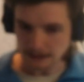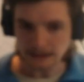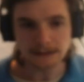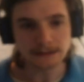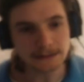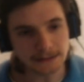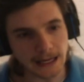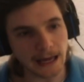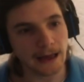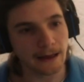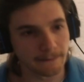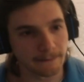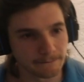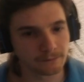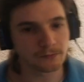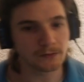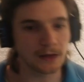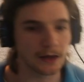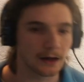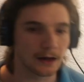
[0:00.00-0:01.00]
Yeah.
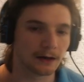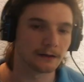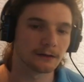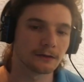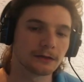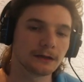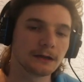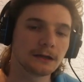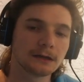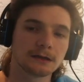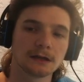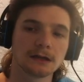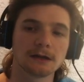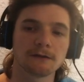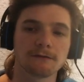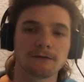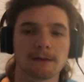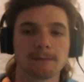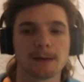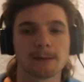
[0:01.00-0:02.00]
Think
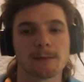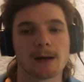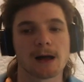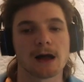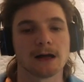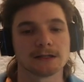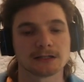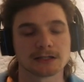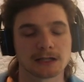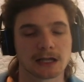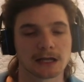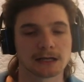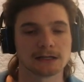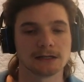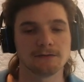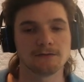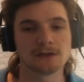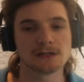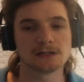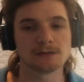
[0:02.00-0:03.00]
of MMR, it's like an
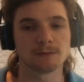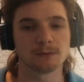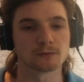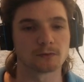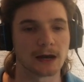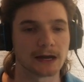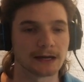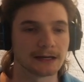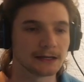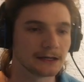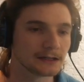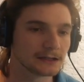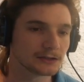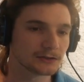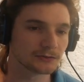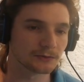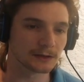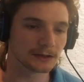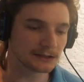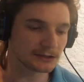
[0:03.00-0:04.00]
invisible ranking, and
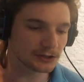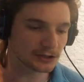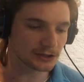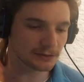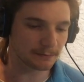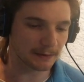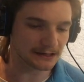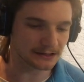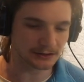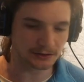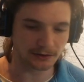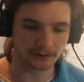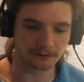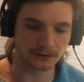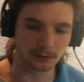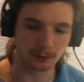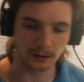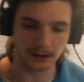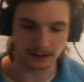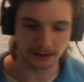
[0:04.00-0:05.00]
it's really just based off
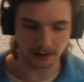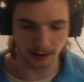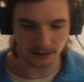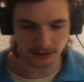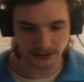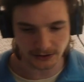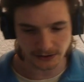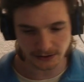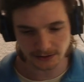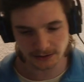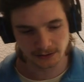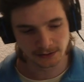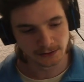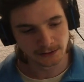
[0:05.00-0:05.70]
your win-losses.